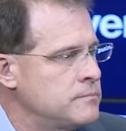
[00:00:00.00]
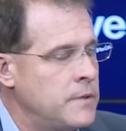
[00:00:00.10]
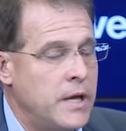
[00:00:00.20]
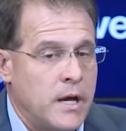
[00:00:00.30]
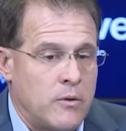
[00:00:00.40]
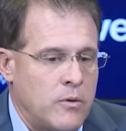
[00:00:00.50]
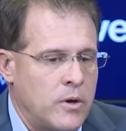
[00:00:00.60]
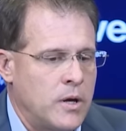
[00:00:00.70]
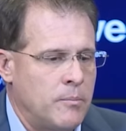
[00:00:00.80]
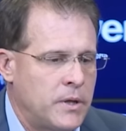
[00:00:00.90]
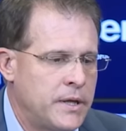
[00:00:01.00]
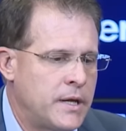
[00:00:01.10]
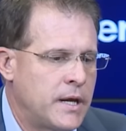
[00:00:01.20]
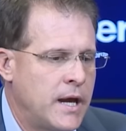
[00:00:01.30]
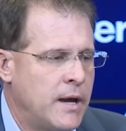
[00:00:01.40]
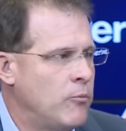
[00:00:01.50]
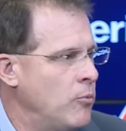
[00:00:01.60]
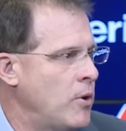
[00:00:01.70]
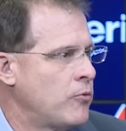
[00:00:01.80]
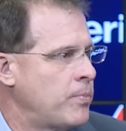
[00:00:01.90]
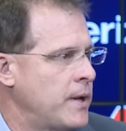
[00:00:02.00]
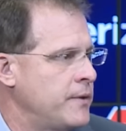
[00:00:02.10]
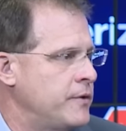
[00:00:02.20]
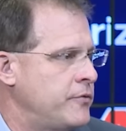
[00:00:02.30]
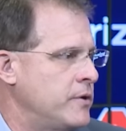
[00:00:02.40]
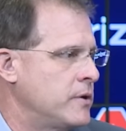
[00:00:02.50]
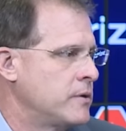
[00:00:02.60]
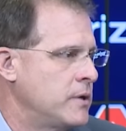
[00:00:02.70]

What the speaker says: Yeah, Malik and Cam will both play this year,